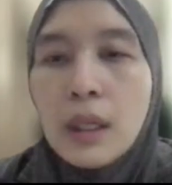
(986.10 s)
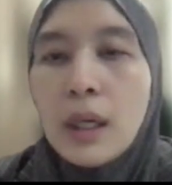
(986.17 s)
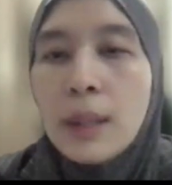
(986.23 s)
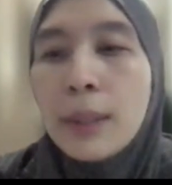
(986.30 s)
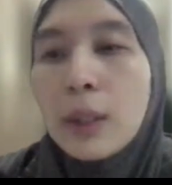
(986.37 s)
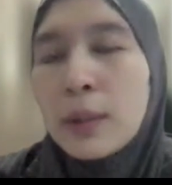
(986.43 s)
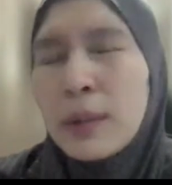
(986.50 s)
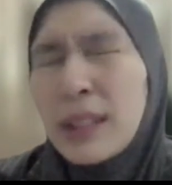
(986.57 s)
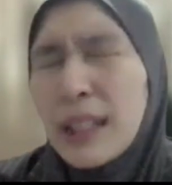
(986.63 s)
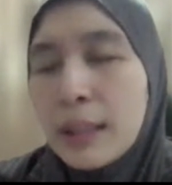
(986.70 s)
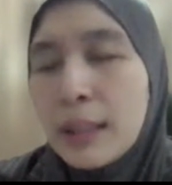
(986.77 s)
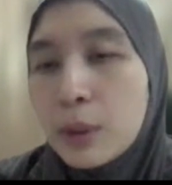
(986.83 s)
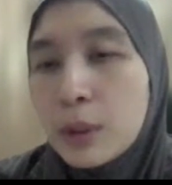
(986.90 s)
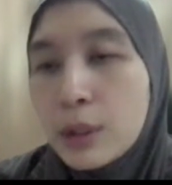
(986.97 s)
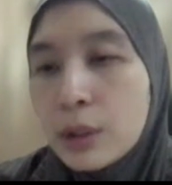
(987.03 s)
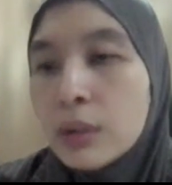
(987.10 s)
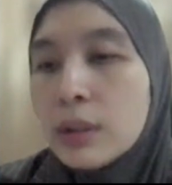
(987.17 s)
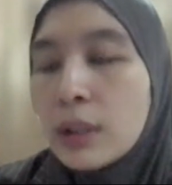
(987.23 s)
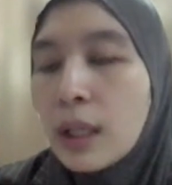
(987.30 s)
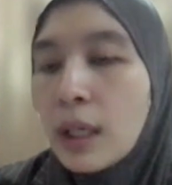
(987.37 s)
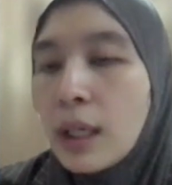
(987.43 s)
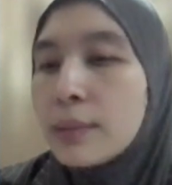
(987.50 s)
Our online module,
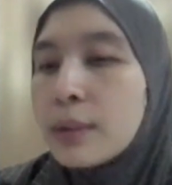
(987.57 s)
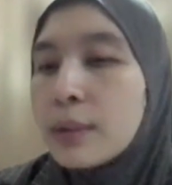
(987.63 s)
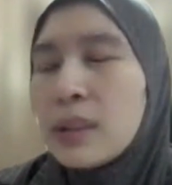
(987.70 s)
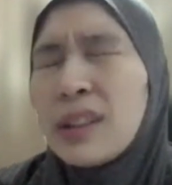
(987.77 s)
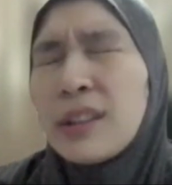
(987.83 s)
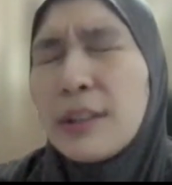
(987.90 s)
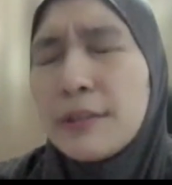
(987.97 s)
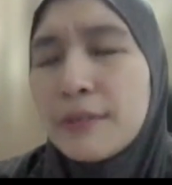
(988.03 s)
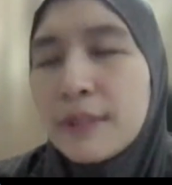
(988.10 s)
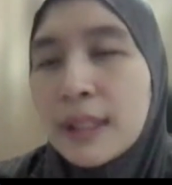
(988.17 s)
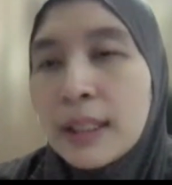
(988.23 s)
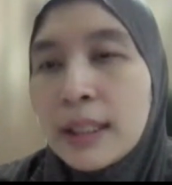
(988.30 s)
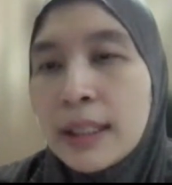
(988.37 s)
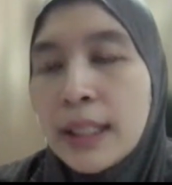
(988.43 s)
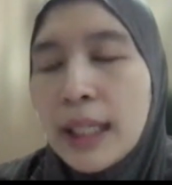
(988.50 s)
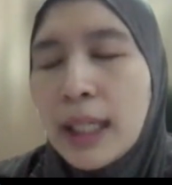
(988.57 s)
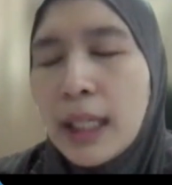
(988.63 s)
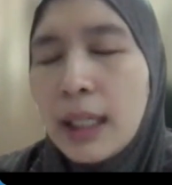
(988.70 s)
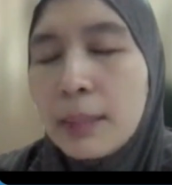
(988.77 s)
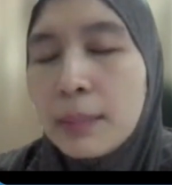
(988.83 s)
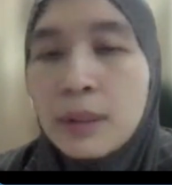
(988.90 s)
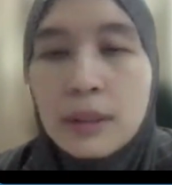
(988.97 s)
Dr. Rifai
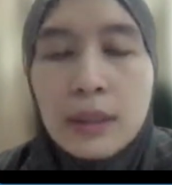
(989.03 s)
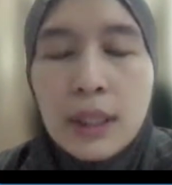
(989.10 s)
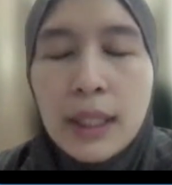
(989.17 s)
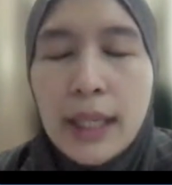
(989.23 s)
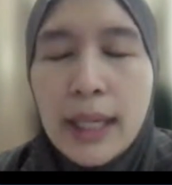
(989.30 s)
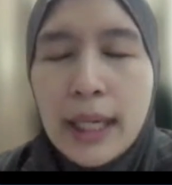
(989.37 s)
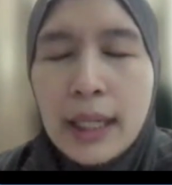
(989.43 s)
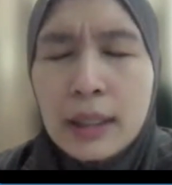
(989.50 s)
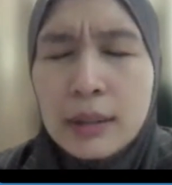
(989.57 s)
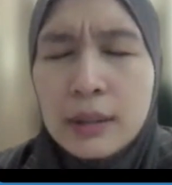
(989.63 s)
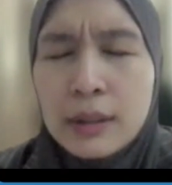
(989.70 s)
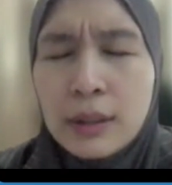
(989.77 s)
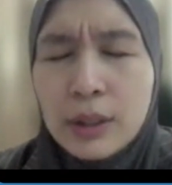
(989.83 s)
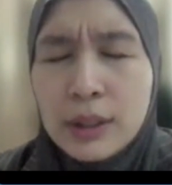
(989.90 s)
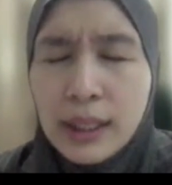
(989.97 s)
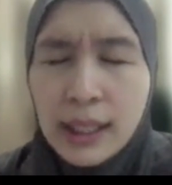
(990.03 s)
and Dr.